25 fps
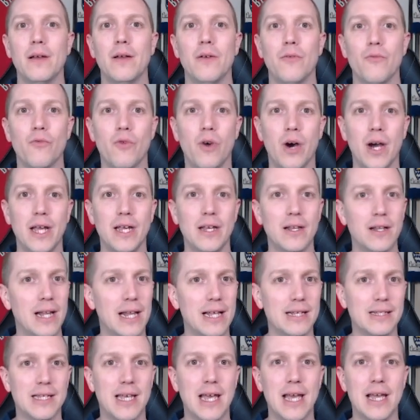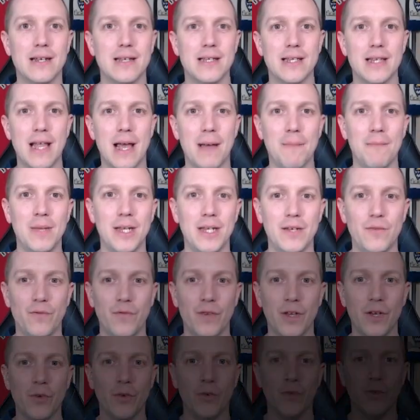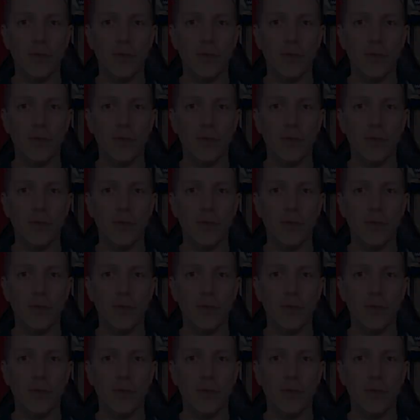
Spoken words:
Right, let's get into that midfield.